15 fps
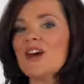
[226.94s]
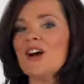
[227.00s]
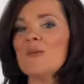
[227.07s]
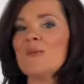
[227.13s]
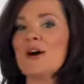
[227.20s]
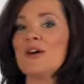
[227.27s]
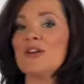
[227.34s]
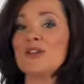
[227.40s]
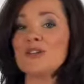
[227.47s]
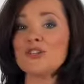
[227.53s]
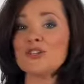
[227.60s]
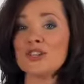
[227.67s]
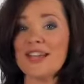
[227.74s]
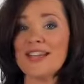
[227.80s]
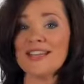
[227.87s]
talk about your
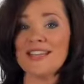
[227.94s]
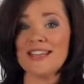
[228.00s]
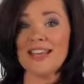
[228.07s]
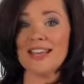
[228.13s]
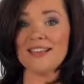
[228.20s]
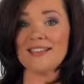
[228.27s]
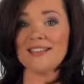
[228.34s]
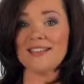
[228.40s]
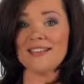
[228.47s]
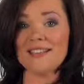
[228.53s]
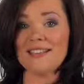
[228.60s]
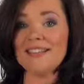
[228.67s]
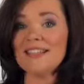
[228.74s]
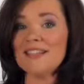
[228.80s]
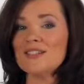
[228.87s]
shake days,
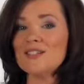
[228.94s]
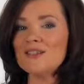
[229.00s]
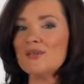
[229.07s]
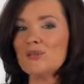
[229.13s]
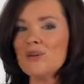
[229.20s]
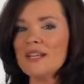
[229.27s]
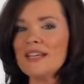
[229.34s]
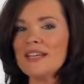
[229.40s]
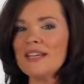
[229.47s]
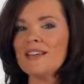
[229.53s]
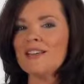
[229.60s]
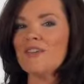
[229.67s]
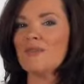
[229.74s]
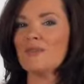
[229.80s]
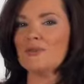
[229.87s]
days
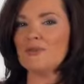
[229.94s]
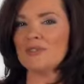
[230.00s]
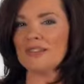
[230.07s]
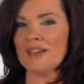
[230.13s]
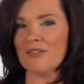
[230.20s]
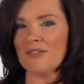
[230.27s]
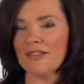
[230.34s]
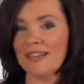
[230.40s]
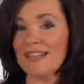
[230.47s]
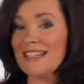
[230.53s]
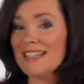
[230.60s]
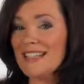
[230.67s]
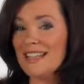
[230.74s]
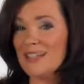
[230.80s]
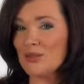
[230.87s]
3 through 7,
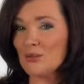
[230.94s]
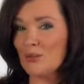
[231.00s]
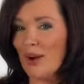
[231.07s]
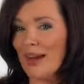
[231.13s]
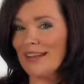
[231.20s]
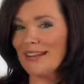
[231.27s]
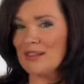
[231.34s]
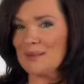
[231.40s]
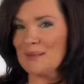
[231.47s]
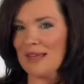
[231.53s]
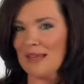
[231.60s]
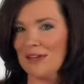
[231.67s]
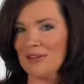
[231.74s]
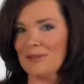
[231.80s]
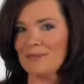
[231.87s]
the days right in the
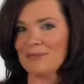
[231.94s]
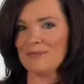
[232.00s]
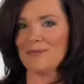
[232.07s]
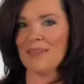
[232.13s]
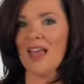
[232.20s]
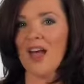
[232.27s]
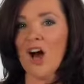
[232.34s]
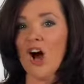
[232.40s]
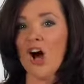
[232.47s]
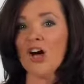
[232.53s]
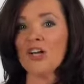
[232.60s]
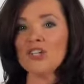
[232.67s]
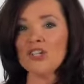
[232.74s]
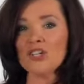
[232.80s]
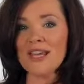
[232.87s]
middle.
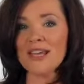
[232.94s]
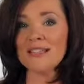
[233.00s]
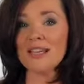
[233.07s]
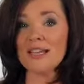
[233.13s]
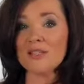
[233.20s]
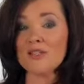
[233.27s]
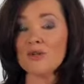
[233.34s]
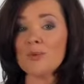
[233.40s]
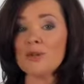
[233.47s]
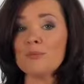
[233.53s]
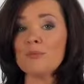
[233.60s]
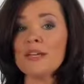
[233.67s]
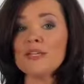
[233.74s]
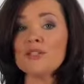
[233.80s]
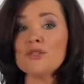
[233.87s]
On shake days, you
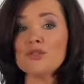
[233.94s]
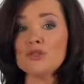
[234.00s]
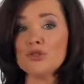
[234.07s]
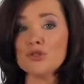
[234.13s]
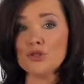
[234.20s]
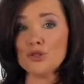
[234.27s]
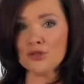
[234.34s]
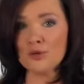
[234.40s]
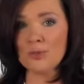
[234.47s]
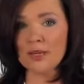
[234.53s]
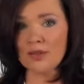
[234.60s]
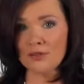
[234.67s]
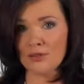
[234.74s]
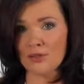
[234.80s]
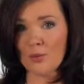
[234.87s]
replace two
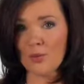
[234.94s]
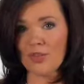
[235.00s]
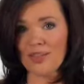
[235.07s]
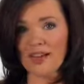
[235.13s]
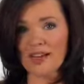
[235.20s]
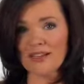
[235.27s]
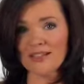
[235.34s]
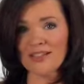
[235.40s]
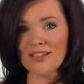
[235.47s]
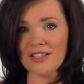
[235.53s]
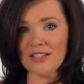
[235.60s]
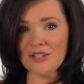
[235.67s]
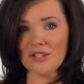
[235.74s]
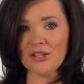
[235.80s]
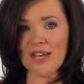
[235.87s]
meals with the
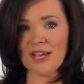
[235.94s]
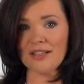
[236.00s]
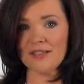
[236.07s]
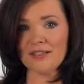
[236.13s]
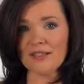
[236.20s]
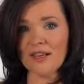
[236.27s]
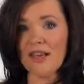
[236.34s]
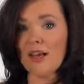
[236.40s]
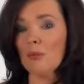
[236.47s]
IsaLean shakes,